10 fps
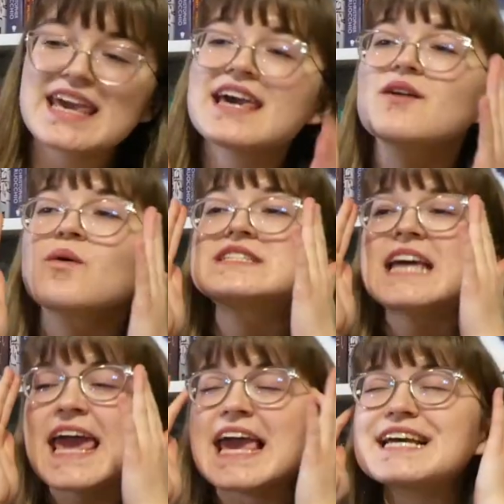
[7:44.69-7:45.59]
It
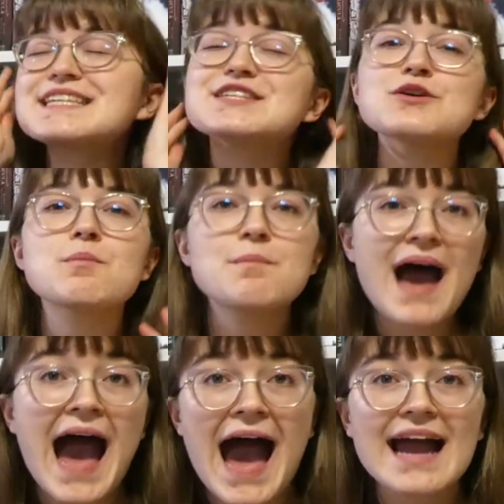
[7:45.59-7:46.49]
takes you
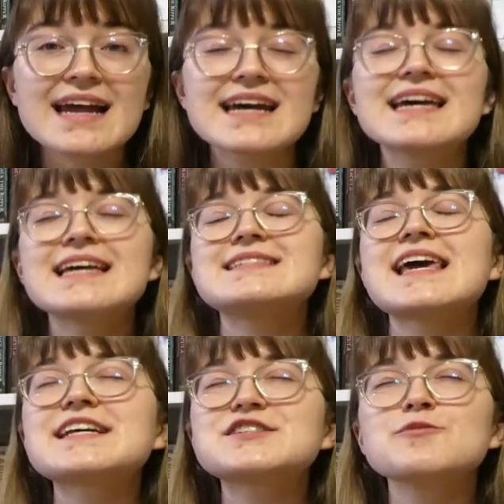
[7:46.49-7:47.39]
back
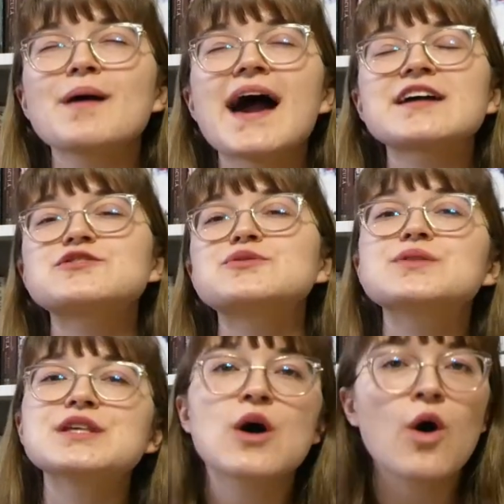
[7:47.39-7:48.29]
to
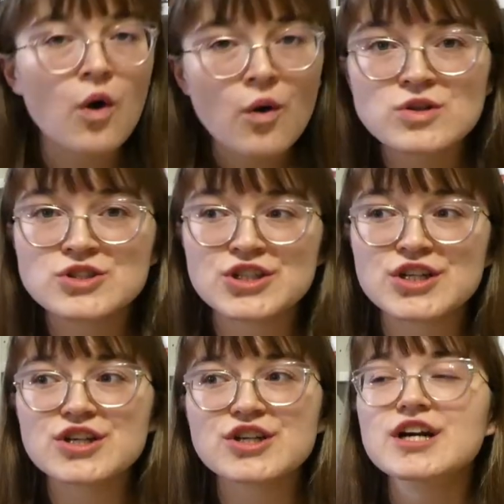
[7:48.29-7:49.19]
the
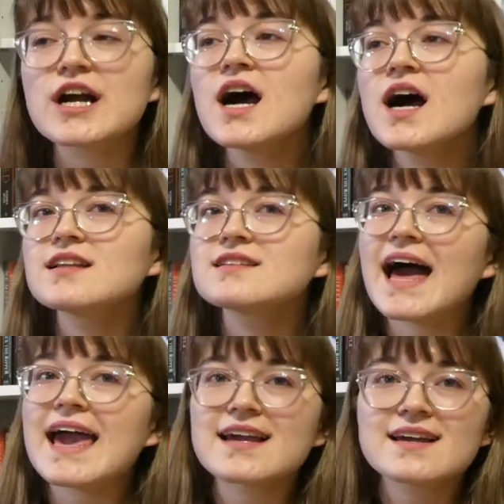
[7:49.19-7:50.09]
older
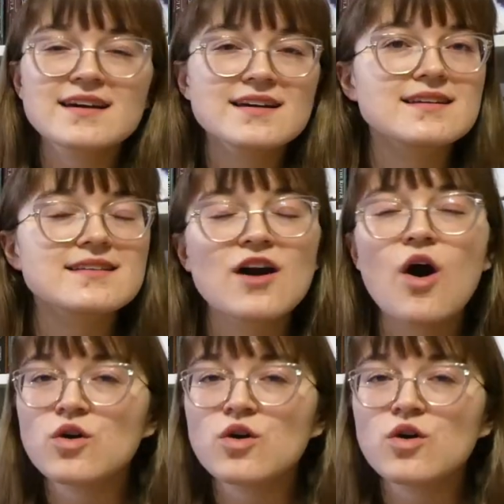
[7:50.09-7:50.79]
YA